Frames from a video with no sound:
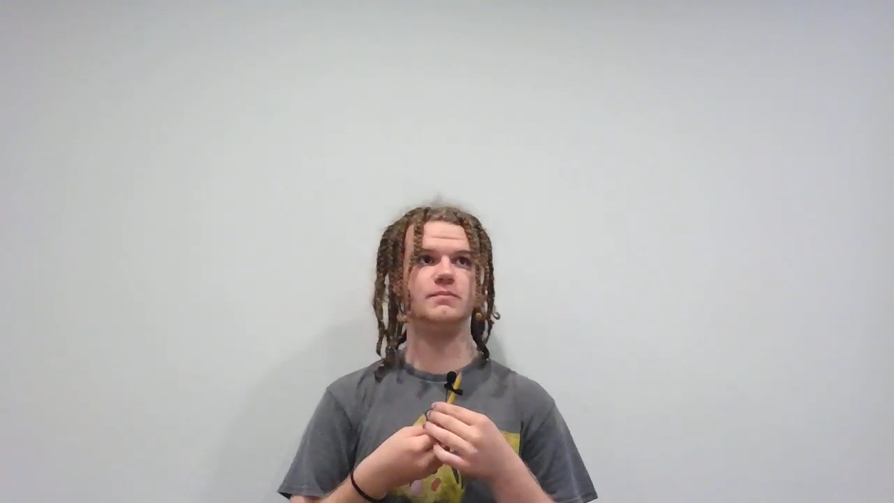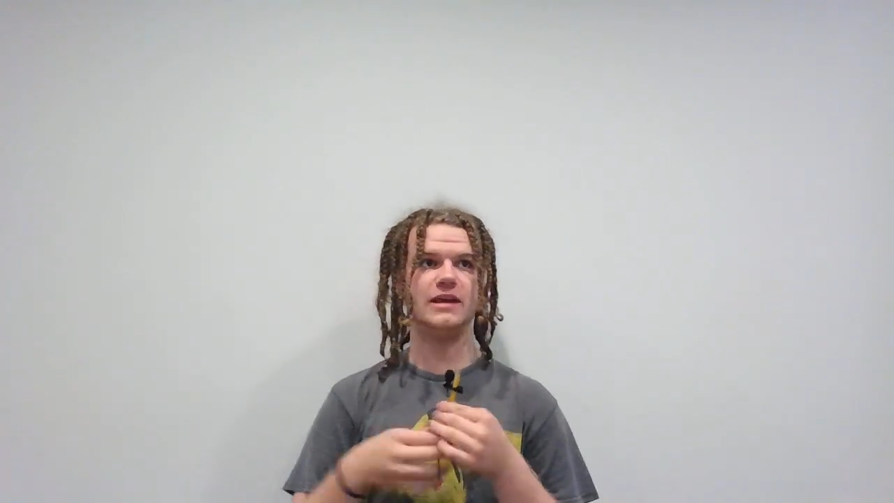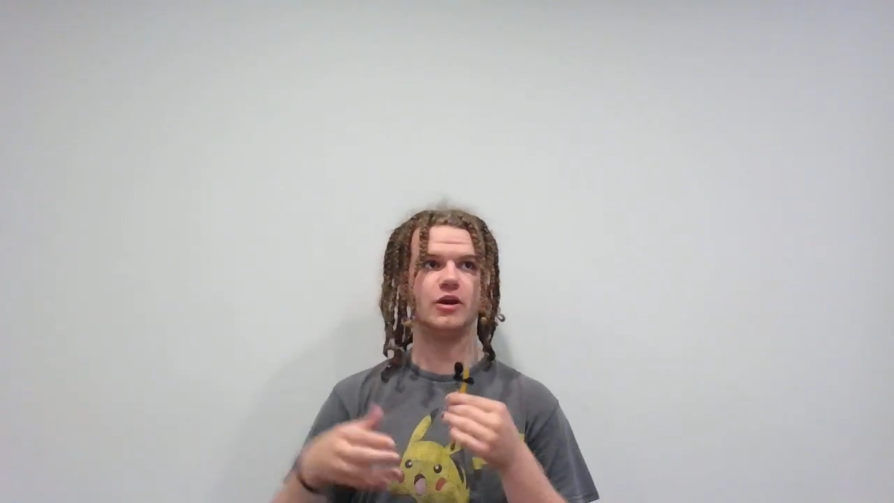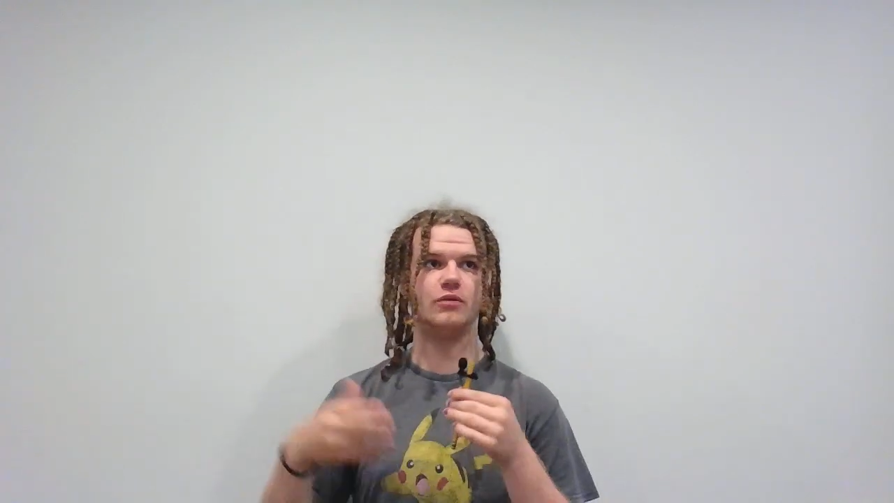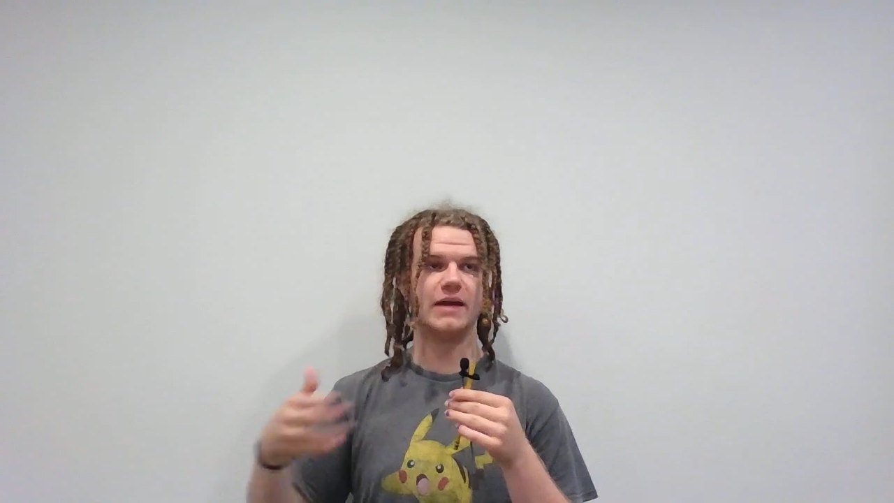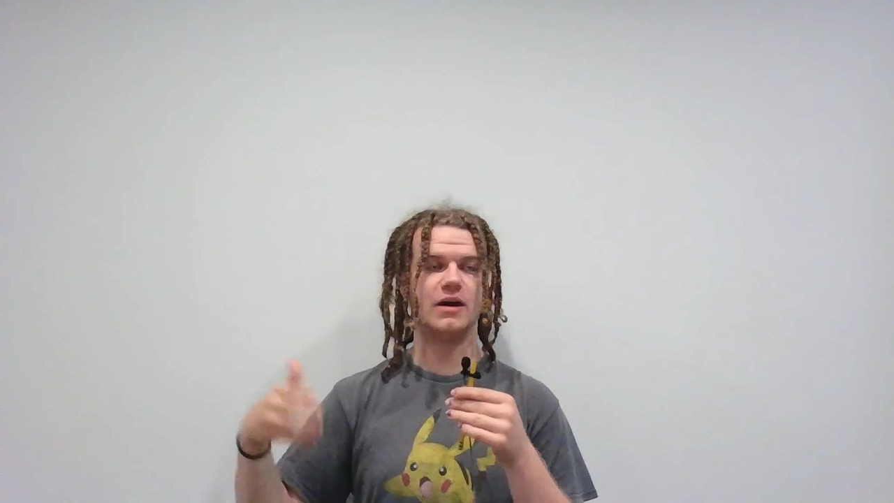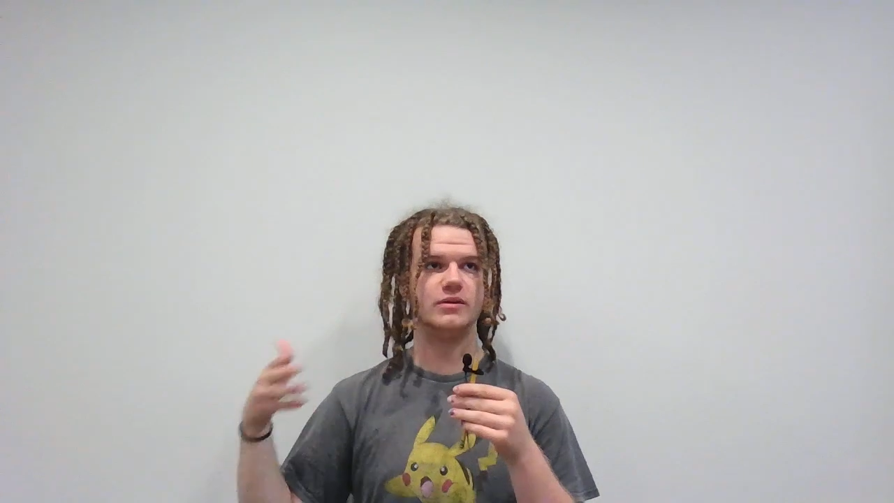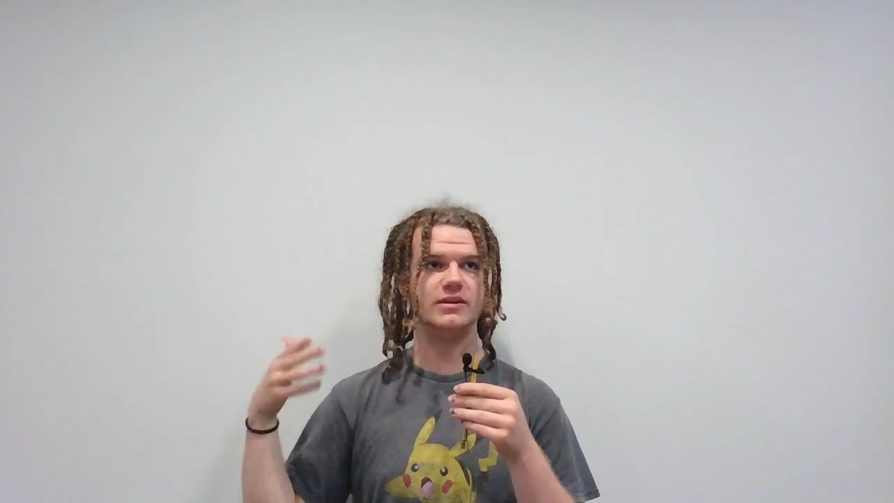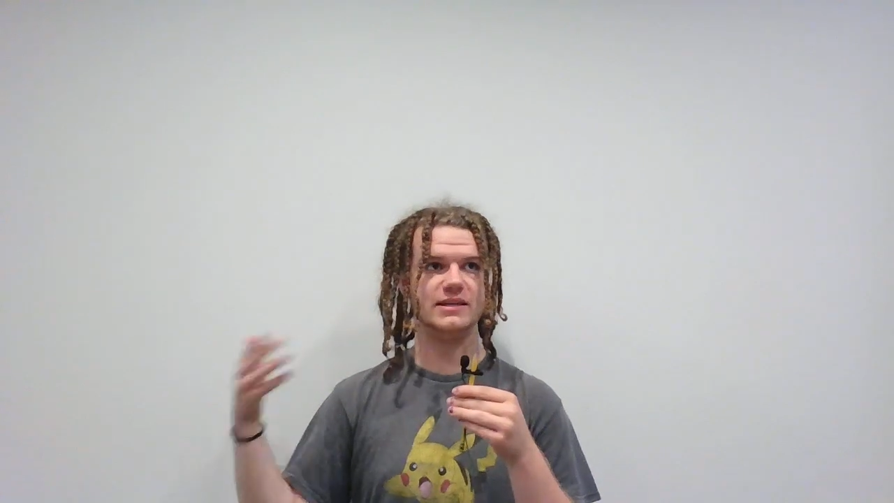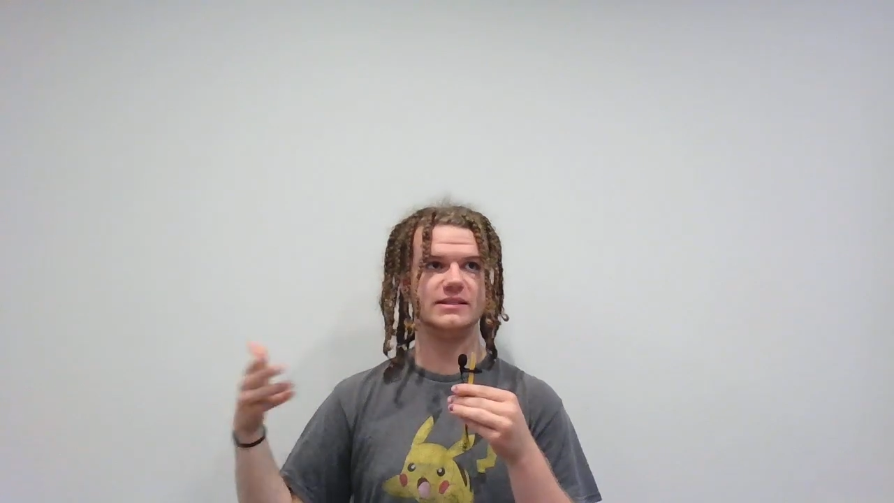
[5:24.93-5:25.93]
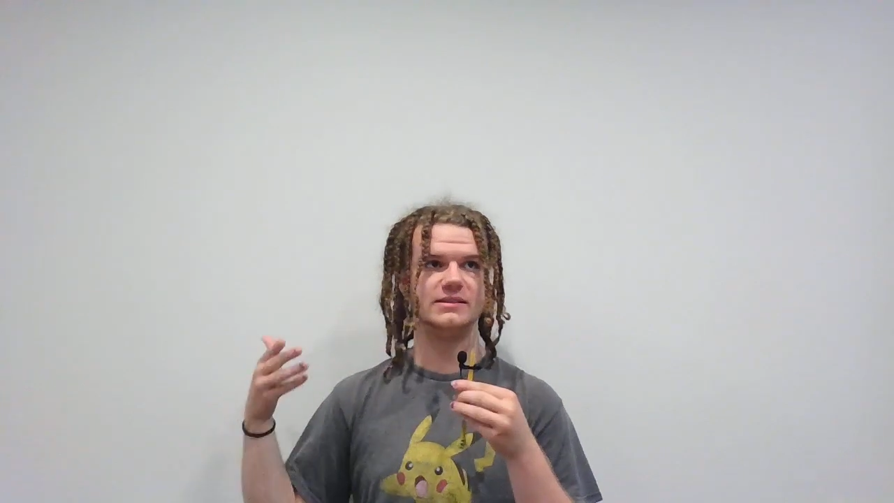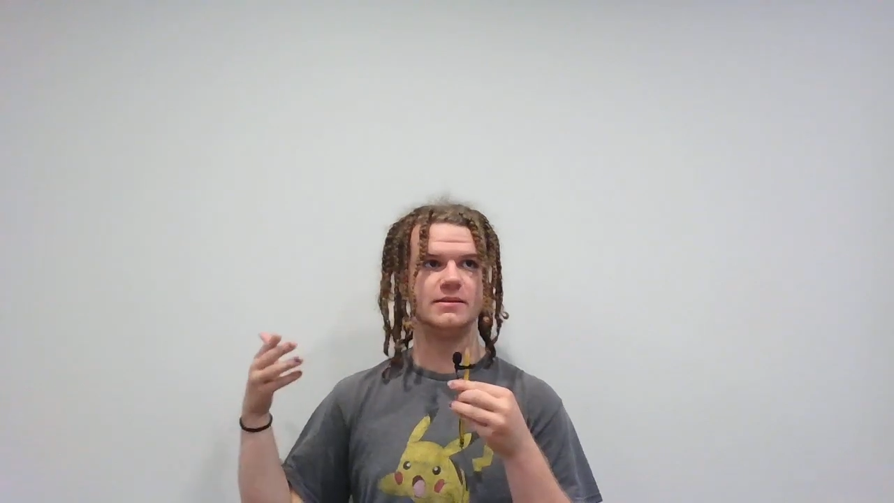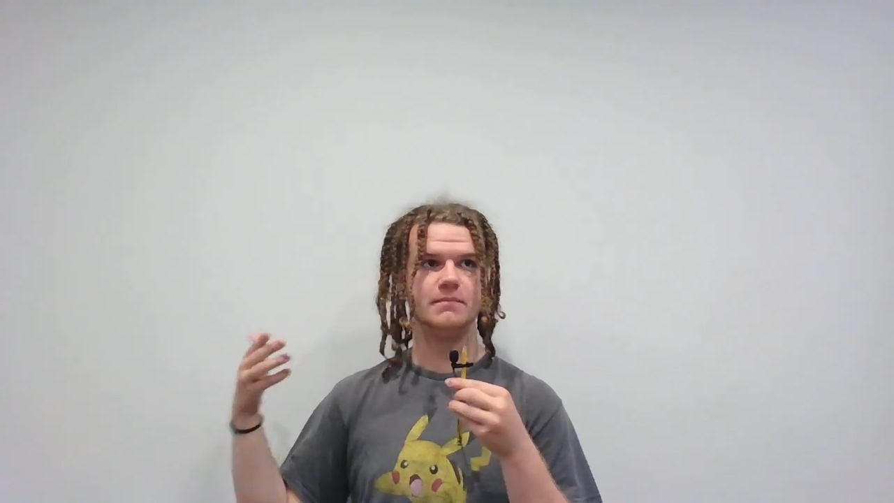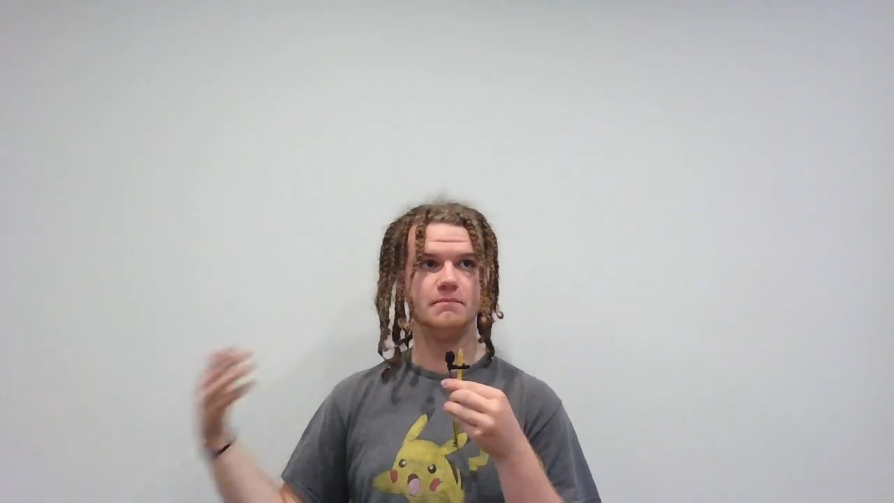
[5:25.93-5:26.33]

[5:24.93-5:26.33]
being around these